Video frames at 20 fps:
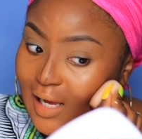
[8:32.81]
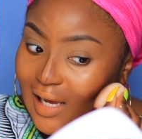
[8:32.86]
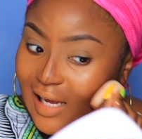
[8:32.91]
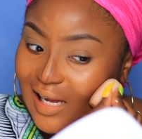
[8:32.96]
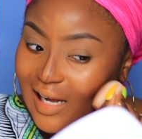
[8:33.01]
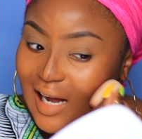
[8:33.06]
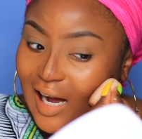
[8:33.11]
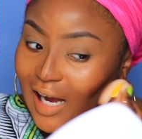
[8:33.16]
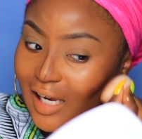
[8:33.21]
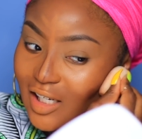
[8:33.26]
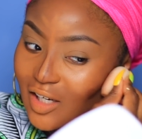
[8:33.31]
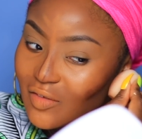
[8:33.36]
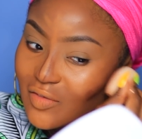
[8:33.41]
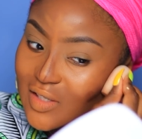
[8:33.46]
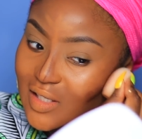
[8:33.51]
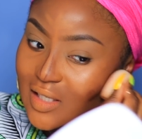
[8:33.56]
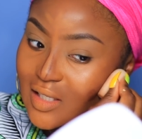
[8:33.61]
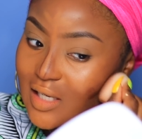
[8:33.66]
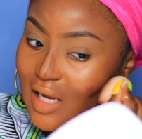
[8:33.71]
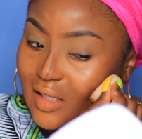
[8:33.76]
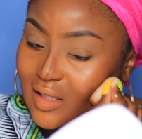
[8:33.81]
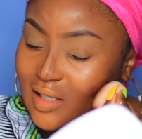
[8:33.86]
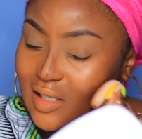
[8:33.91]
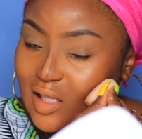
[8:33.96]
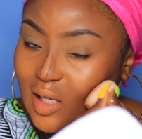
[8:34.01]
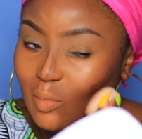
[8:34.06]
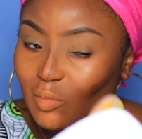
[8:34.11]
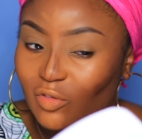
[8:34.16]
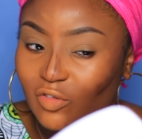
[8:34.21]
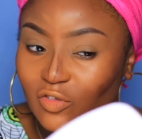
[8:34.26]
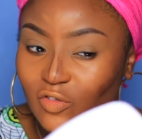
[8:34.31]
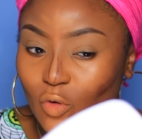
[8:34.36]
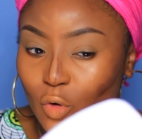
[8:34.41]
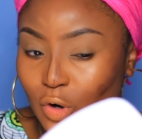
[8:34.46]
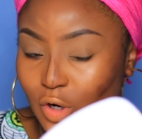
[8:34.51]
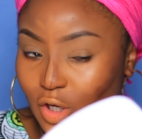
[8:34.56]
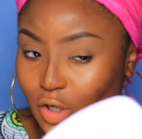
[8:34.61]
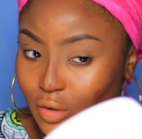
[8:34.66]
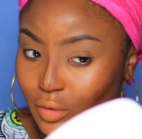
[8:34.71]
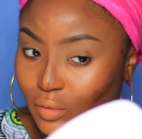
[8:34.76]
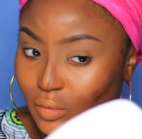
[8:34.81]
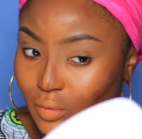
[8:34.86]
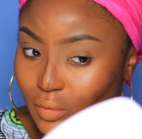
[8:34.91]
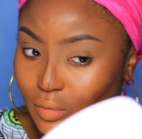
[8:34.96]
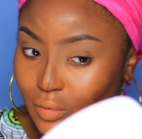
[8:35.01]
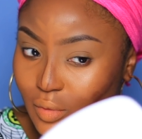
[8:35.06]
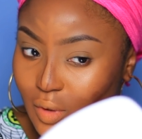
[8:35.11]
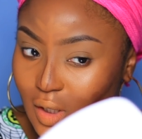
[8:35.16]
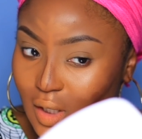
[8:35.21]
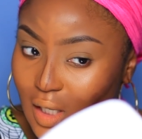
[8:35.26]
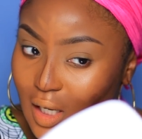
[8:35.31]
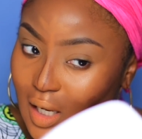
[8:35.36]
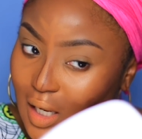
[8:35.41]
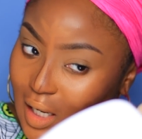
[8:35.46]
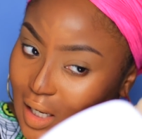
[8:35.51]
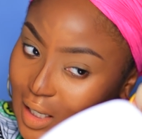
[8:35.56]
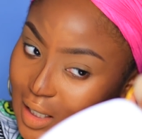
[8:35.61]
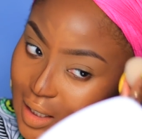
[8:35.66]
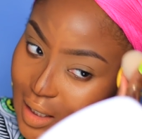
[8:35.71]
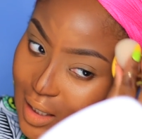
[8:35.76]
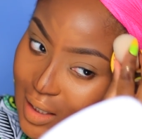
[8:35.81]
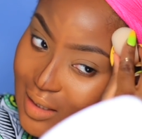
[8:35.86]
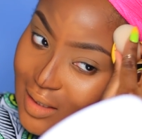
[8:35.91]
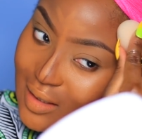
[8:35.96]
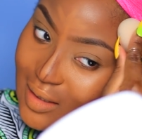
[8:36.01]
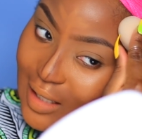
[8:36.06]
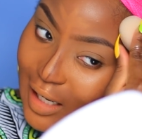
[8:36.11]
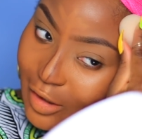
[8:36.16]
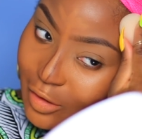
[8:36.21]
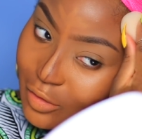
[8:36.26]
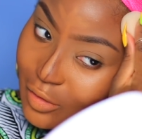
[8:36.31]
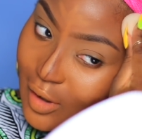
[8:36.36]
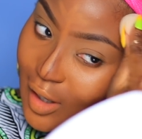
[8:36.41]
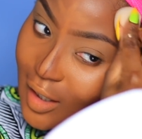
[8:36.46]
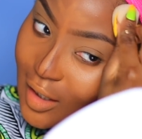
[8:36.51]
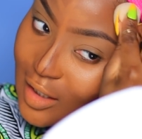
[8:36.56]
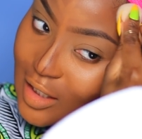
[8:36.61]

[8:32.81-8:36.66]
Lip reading: it kind of sets them for you. I don't know how to